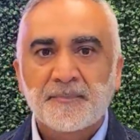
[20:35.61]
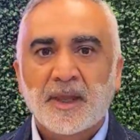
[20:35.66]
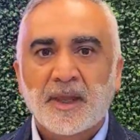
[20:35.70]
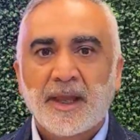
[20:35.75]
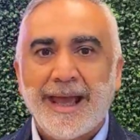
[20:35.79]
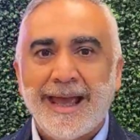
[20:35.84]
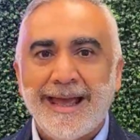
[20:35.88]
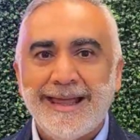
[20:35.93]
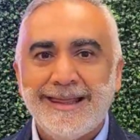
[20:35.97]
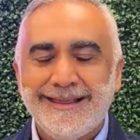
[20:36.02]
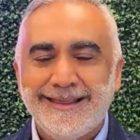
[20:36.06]

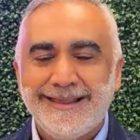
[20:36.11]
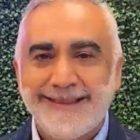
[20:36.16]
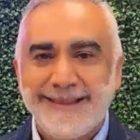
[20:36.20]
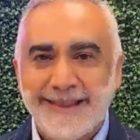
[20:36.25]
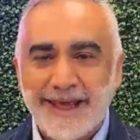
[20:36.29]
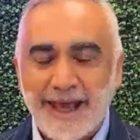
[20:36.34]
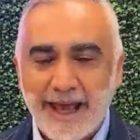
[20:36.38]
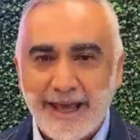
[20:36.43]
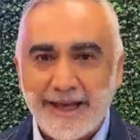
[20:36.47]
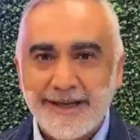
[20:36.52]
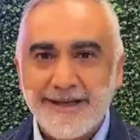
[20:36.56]
And
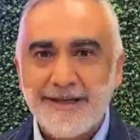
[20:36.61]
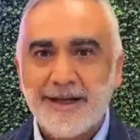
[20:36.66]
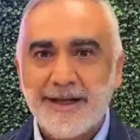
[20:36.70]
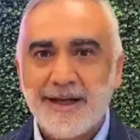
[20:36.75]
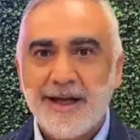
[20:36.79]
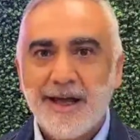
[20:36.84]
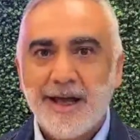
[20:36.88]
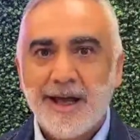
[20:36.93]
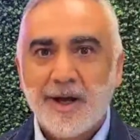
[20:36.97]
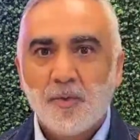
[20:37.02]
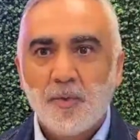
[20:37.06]
then
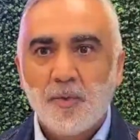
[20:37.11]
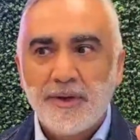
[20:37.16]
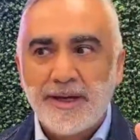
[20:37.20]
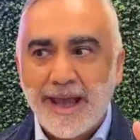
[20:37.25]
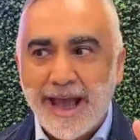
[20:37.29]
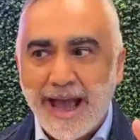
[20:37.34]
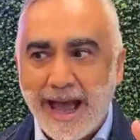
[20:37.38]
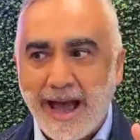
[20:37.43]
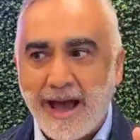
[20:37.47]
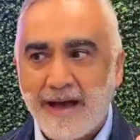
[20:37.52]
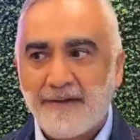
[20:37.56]
we
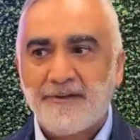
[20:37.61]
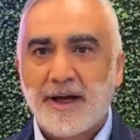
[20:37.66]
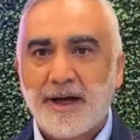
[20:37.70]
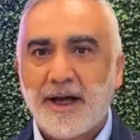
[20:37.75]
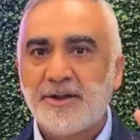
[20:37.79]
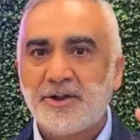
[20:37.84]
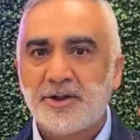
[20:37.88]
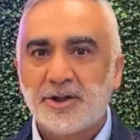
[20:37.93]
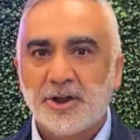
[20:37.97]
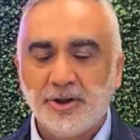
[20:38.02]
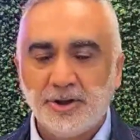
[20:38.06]
have a
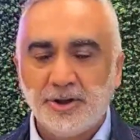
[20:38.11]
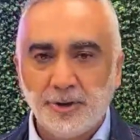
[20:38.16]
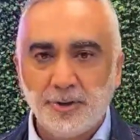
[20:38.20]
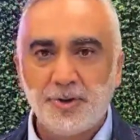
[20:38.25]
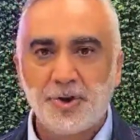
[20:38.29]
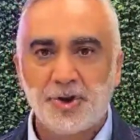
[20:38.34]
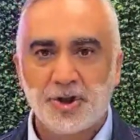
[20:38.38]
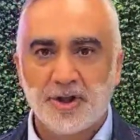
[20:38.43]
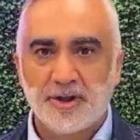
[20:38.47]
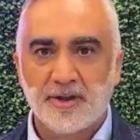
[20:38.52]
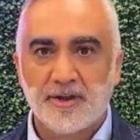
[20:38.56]

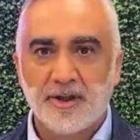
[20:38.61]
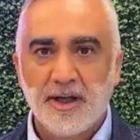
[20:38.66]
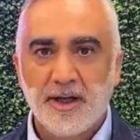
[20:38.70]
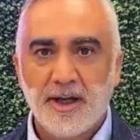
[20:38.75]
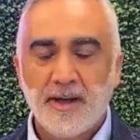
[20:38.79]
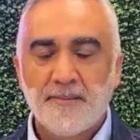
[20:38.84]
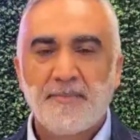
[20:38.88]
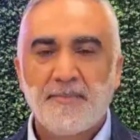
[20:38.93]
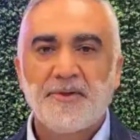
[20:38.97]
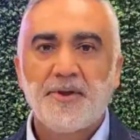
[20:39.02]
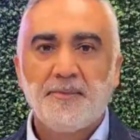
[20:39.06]
solution.
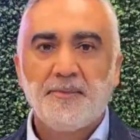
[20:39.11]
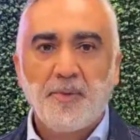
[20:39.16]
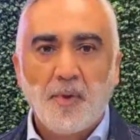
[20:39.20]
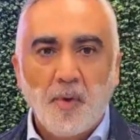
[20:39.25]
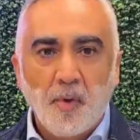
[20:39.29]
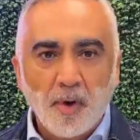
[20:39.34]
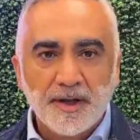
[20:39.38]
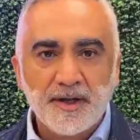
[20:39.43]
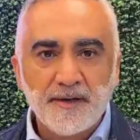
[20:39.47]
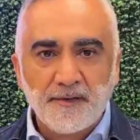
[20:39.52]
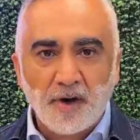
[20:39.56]
But the
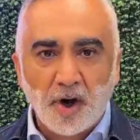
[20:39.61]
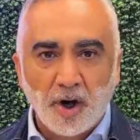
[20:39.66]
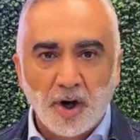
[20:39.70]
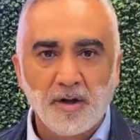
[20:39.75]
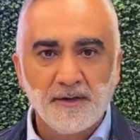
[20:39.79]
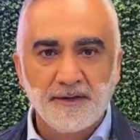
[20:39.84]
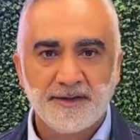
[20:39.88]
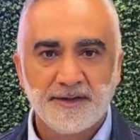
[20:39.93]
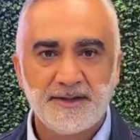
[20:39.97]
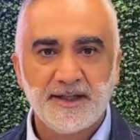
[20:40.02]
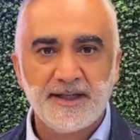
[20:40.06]
point of all of
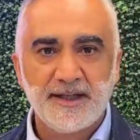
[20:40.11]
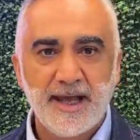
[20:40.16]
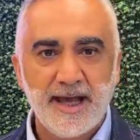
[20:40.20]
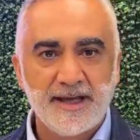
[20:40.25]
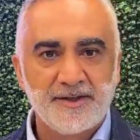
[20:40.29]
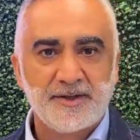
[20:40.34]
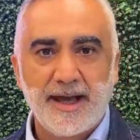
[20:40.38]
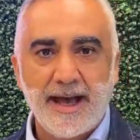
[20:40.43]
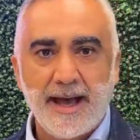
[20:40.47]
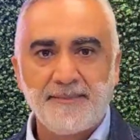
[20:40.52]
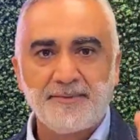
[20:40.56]
this, yes,
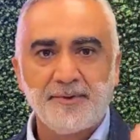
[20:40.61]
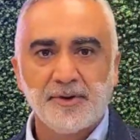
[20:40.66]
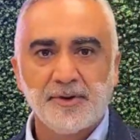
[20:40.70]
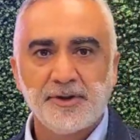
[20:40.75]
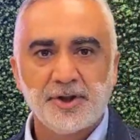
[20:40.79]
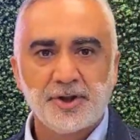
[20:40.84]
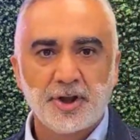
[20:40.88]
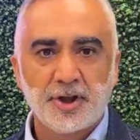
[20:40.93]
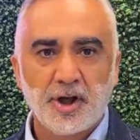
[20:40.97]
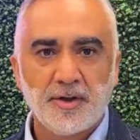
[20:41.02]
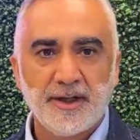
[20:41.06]
absolutely,
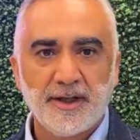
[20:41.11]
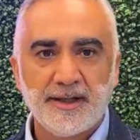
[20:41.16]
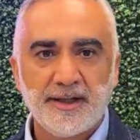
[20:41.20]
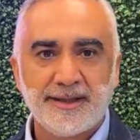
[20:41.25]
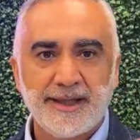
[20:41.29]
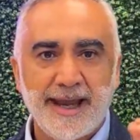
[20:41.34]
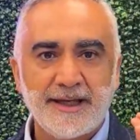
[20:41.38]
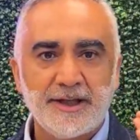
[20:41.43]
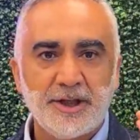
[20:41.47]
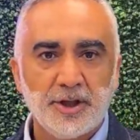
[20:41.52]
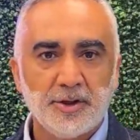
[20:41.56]
Tony,
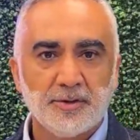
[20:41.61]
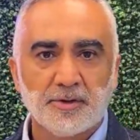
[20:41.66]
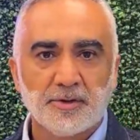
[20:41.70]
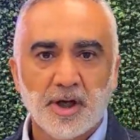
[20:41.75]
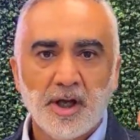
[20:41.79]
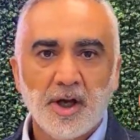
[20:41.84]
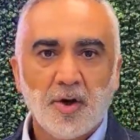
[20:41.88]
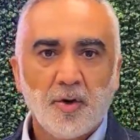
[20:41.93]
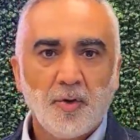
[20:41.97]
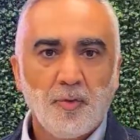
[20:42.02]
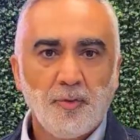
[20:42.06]
thank you.
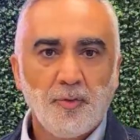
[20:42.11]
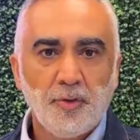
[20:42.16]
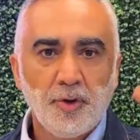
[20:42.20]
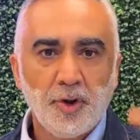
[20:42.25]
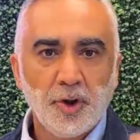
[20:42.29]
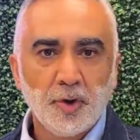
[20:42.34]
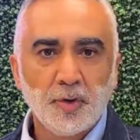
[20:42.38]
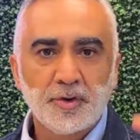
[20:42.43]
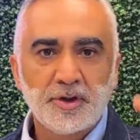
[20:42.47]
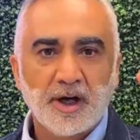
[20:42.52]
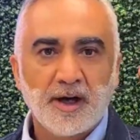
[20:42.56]

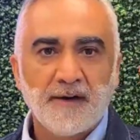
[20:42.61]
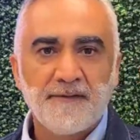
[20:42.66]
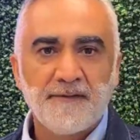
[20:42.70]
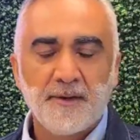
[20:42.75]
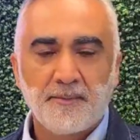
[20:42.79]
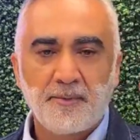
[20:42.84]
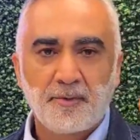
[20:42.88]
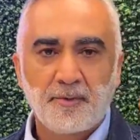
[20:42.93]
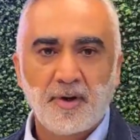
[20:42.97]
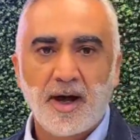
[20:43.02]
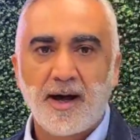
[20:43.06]
Root of the
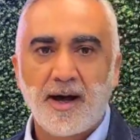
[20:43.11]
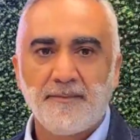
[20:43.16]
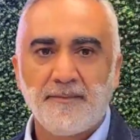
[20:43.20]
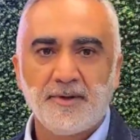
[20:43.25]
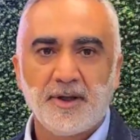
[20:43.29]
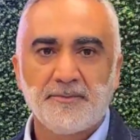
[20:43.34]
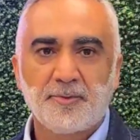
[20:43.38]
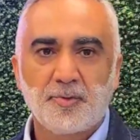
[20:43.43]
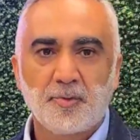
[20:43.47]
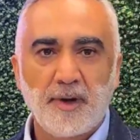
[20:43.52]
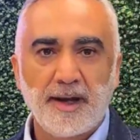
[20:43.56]
problem.
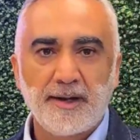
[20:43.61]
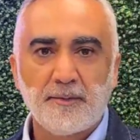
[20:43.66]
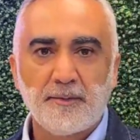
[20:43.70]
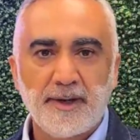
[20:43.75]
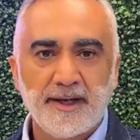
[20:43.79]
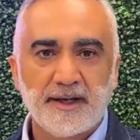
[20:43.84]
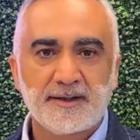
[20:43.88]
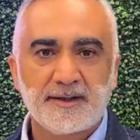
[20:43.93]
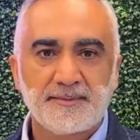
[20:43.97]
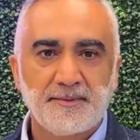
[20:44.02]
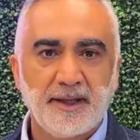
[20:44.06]
Great way to
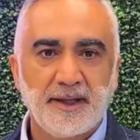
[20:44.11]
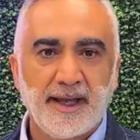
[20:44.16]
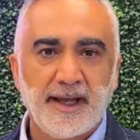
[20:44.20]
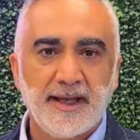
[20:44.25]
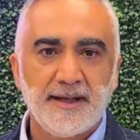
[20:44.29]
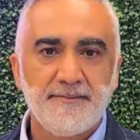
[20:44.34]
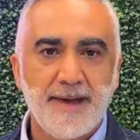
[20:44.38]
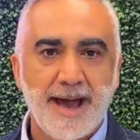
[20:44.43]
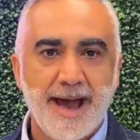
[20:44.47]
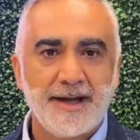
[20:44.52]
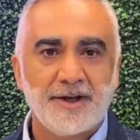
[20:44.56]
explain
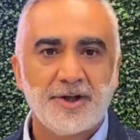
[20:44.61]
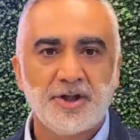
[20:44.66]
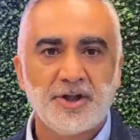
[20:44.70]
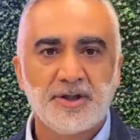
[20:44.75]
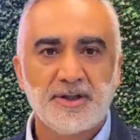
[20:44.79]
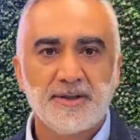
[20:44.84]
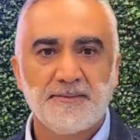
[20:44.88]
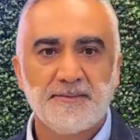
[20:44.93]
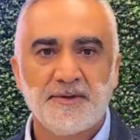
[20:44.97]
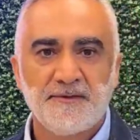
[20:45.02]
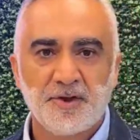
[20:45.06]
managing
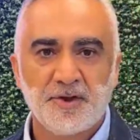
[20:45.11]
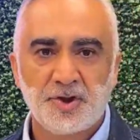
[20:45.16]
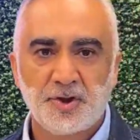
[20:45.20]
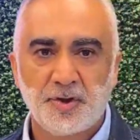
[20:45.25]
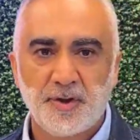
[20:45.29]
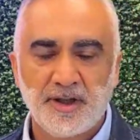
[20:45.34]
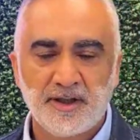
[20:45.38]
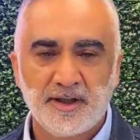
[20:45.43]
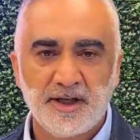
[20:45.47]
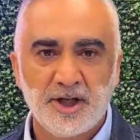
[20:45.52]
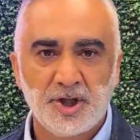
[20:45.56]
symptoms versus
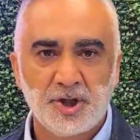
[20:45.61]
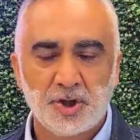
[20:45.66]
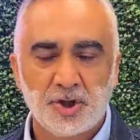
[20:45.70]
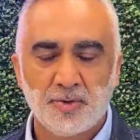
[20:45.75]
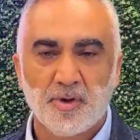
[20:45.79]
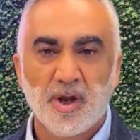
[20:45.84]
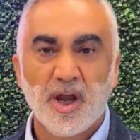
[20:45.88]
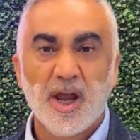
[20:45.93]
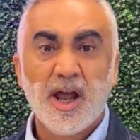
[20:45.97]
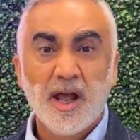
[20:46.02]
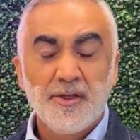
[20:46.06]
treating the issue.
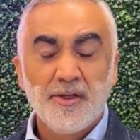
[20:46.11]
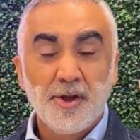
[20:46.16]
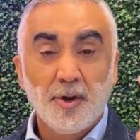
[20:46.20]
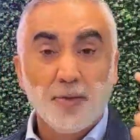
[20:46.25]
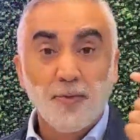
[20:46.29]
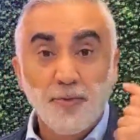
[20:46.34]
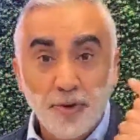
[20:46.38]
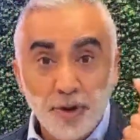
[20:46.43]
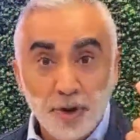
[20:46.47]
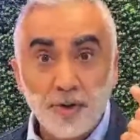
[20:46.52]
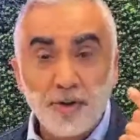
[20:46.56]
The
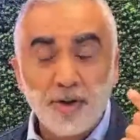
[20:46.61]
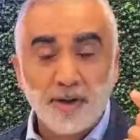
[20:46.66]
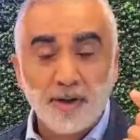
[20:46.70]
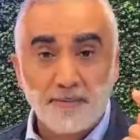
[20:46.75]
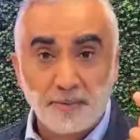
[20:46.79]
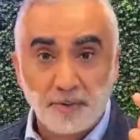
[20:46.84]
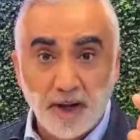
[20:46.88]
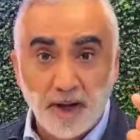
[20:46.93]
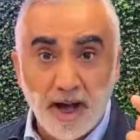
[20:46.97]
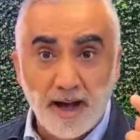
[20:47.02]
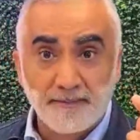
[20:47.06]
root of the
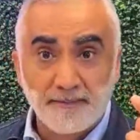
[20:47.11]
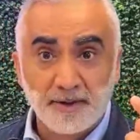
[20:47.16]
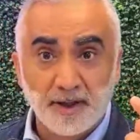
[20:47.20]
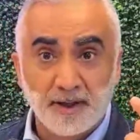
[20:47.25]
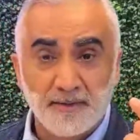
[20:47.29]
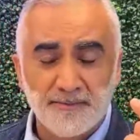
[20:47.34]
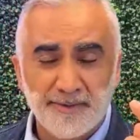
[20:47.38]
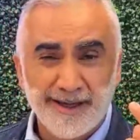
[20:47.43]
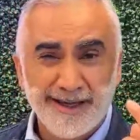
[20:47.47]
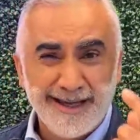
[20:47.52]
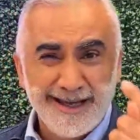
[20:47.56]
problem
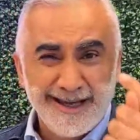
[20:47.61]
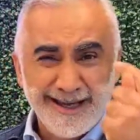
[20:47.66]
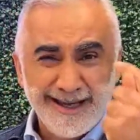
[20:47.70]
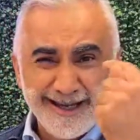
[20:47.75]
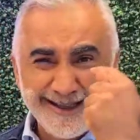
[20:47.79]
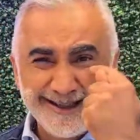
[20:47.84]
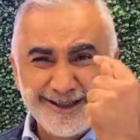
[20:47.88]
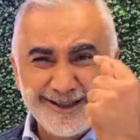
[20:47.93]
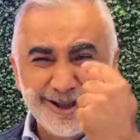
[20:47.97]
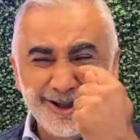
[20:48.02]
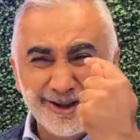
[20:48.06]

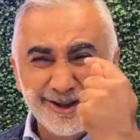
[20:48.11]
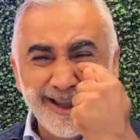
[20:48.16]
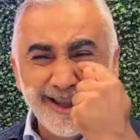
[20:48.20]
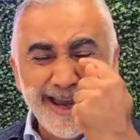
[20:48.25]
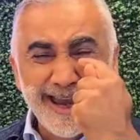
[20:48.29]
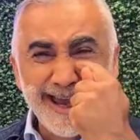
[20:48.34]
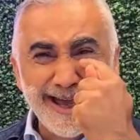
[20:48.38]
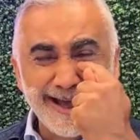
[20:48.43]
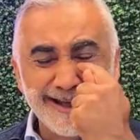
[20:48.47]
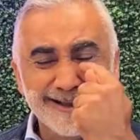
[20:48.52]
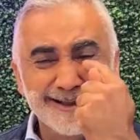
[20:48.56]
is
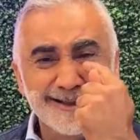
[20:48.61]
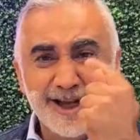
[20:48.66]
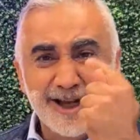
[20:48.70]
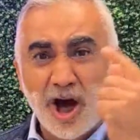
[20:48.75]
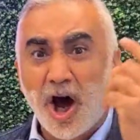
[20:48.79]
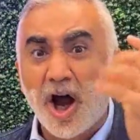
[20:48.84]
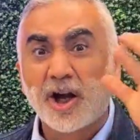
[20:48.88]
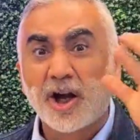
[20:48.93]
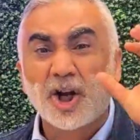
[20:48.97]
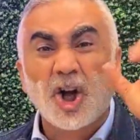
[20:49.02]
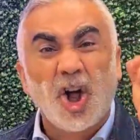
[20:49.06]
glands
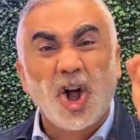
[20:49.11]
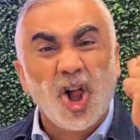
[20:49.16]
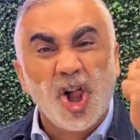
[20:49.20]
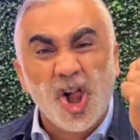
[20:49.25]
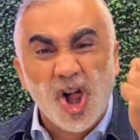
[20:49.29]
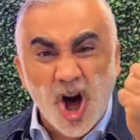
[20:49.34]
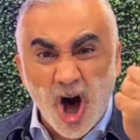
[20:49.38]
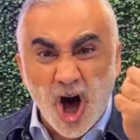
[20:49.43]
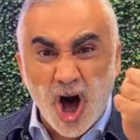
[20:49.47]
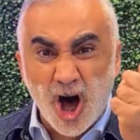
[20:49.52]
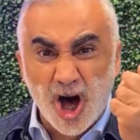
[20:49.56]
are
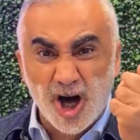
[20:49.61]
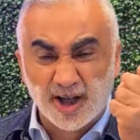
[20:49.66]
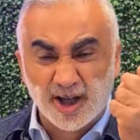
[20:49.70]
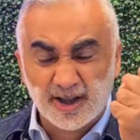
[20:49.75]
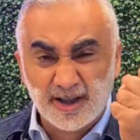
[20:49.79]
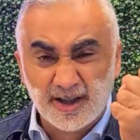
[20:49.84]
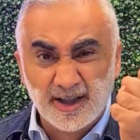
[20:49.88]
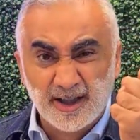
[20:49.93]
clogged.